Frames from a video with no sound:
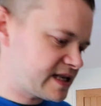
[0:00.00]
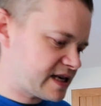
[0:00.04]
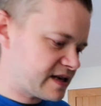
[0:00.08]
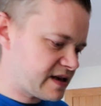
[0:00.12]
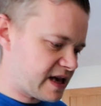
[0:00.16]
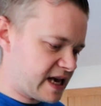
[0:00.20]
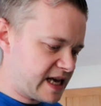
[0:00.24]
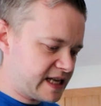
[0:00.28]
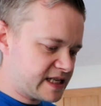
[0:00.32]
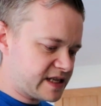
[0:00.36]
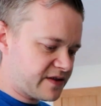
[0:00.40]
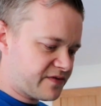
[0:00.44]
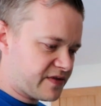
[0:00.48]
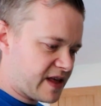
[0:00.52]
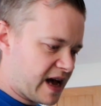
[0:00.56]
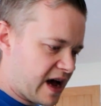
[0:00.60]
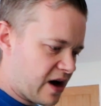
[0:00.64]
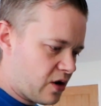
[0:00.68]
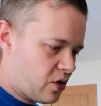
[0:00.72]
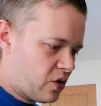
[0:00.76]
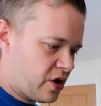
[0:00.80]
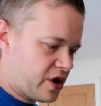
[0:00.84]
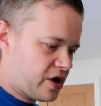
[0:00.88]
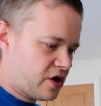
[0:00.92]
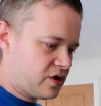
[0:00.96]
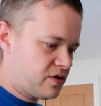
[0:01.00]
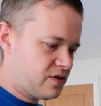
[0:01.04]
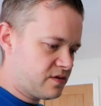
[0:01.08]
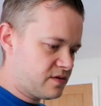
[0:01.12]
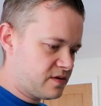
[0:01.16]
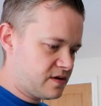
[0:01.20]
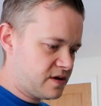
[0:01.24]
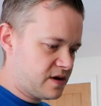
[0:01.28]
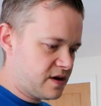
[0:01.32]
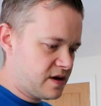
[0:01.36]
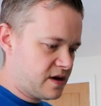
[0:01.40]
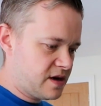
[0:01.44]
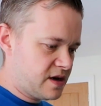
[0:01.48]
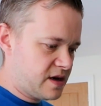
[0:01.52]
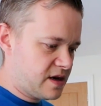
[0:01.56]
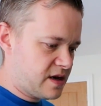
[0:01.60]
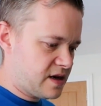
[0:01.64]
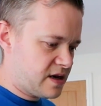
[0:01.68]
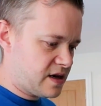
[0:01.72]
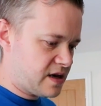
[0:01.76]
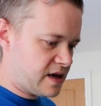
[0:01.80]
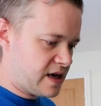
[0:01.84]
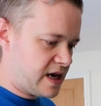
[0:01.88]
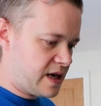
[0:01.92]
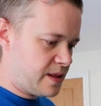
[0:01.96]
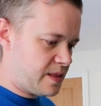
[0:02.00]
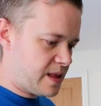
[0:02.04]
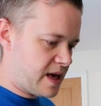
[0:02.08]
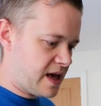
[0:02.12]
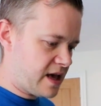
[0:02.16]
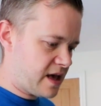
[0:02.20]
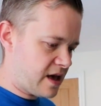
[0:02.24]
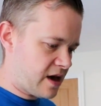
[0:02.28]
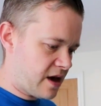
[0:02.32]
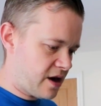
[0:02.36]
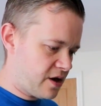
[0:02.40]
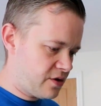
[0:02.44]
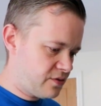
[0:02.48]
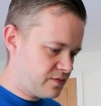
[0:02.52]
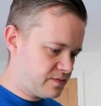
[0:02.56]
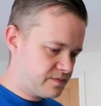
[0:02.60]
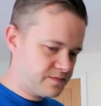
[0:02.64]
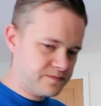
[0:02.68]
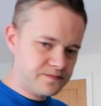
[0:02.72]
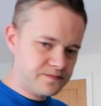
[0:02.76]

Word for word: the heat of that oil, in they go.